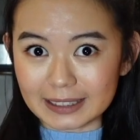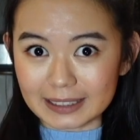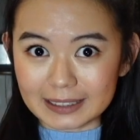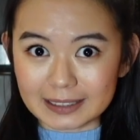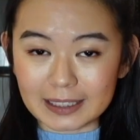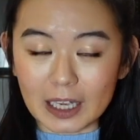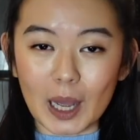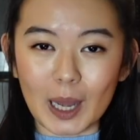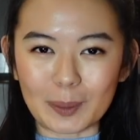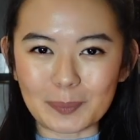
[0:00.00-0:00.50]

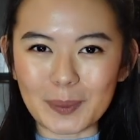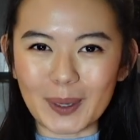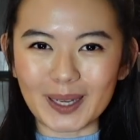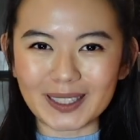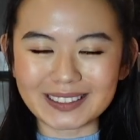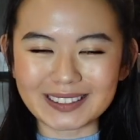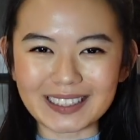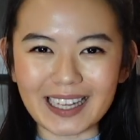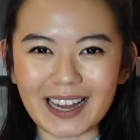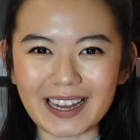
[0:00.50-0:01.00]
this hot
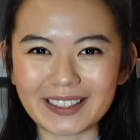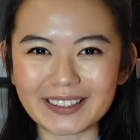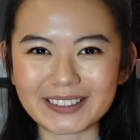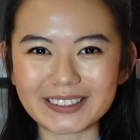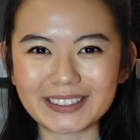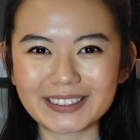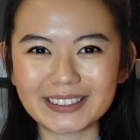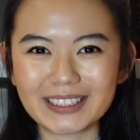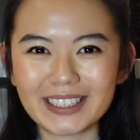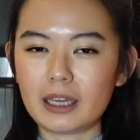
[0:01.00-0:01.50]
pot
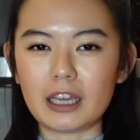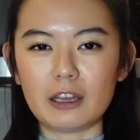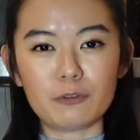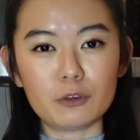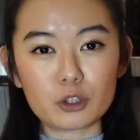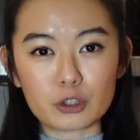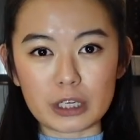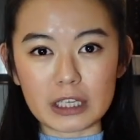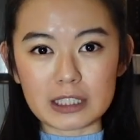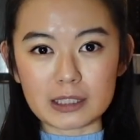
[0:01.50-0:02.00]
style. If
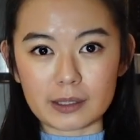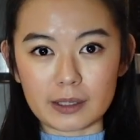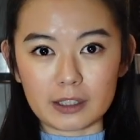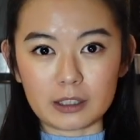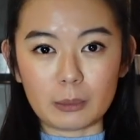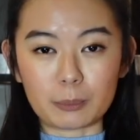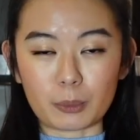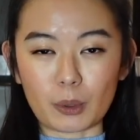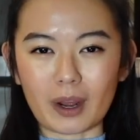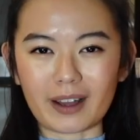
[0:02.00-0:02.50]
you translate
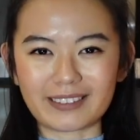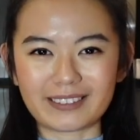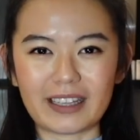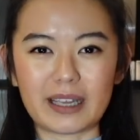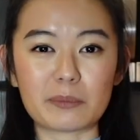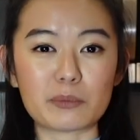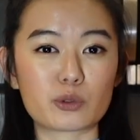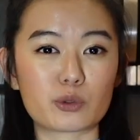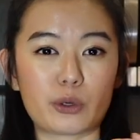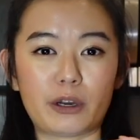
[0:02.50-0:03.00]
the broth
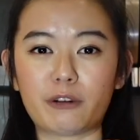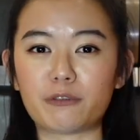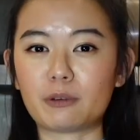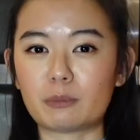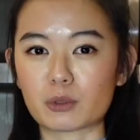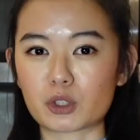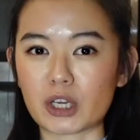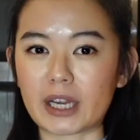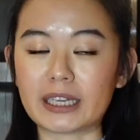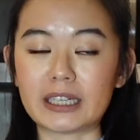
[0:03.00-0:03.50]
name straight
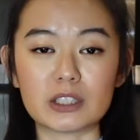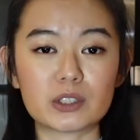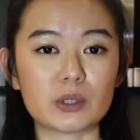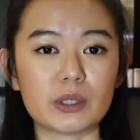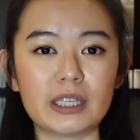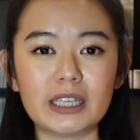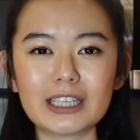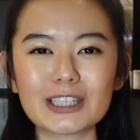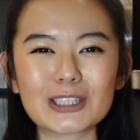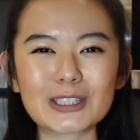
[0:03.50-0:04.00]
from Chinese
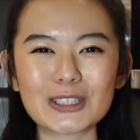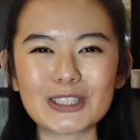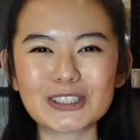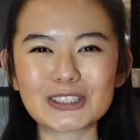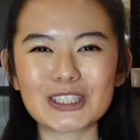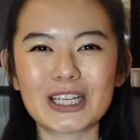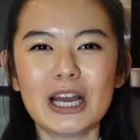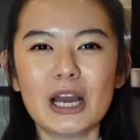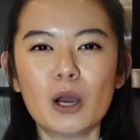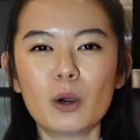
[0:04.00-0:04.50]
to
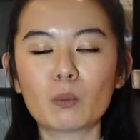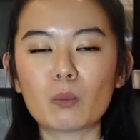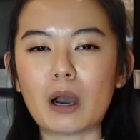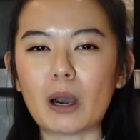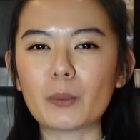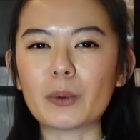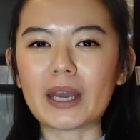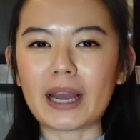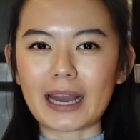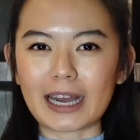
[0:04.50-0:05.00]
English,
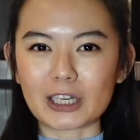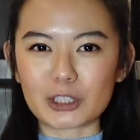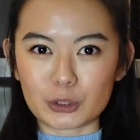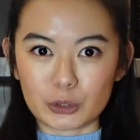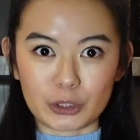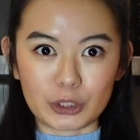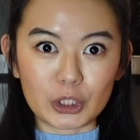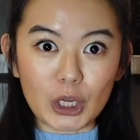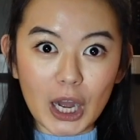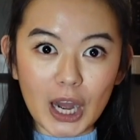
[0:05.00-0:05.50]
what we
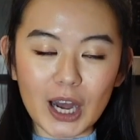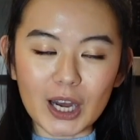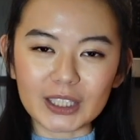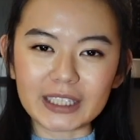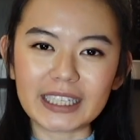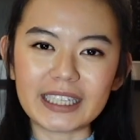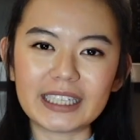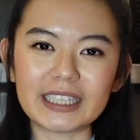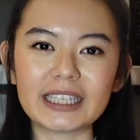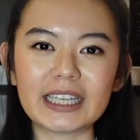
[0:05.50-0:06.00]
actually call
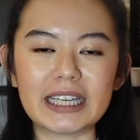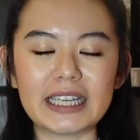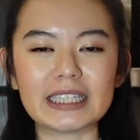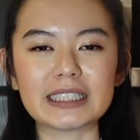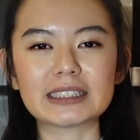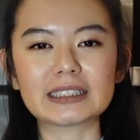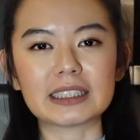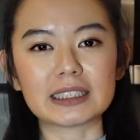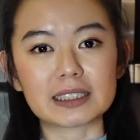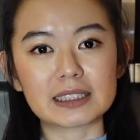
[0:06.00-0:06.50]
it
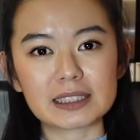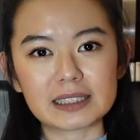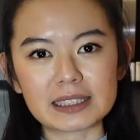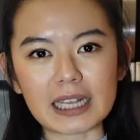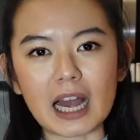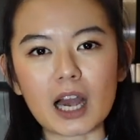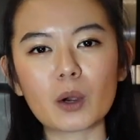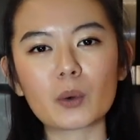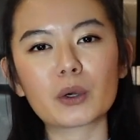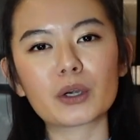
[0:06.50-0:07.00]
is the
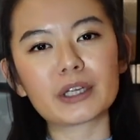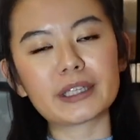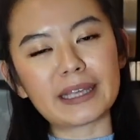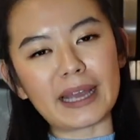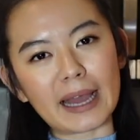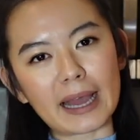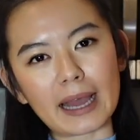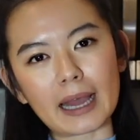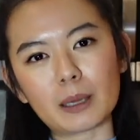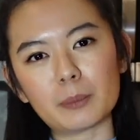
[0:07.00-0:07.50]
sour
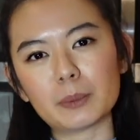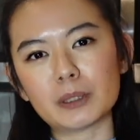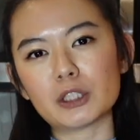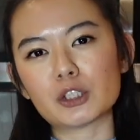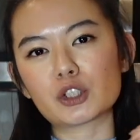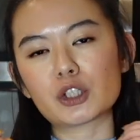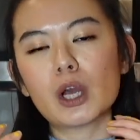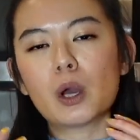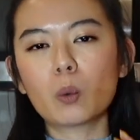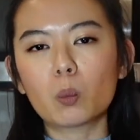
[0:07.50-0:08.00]

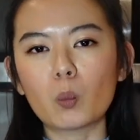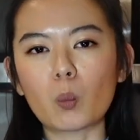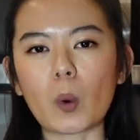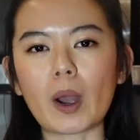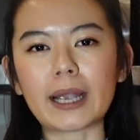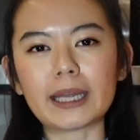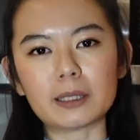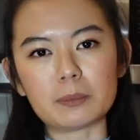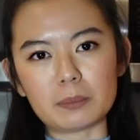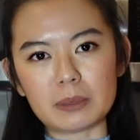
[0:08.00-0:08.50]
cabbage
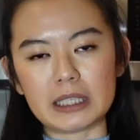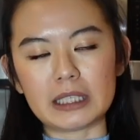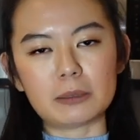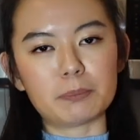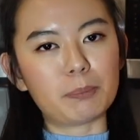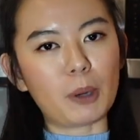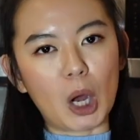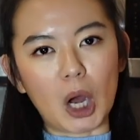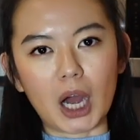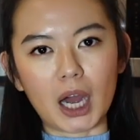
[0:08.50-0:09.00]
white
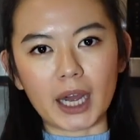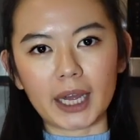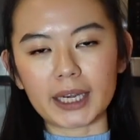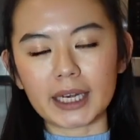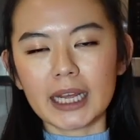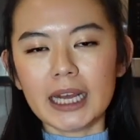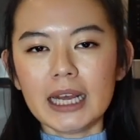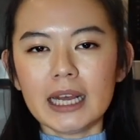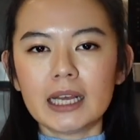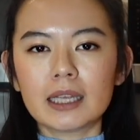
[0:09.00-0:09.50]
meat pot.
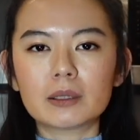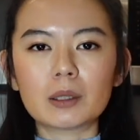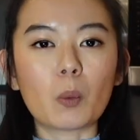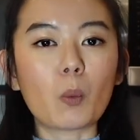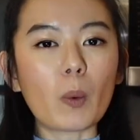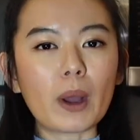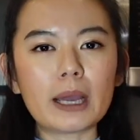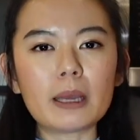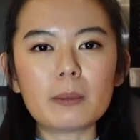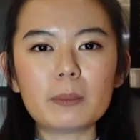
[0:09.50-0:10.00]
The
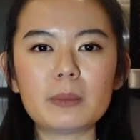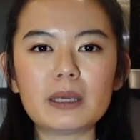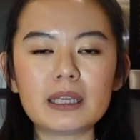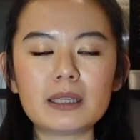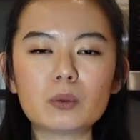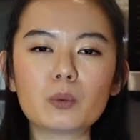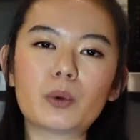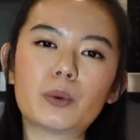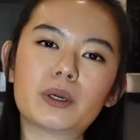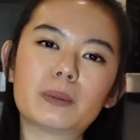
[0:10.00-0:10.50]
white
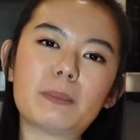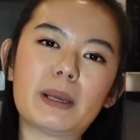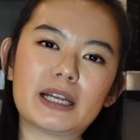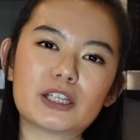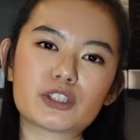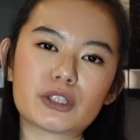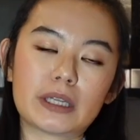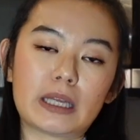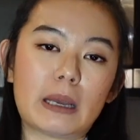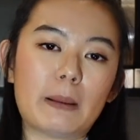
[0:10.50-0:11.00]
meat we were
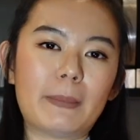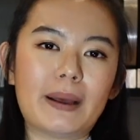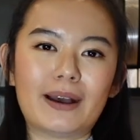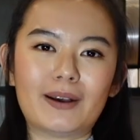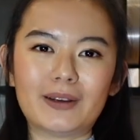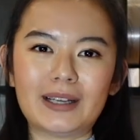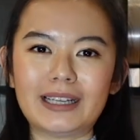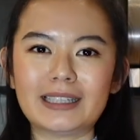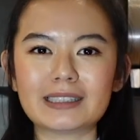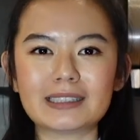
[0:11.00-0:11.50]
mentioning
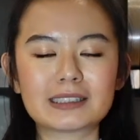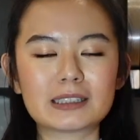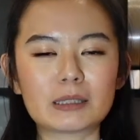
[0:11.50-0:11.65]
about is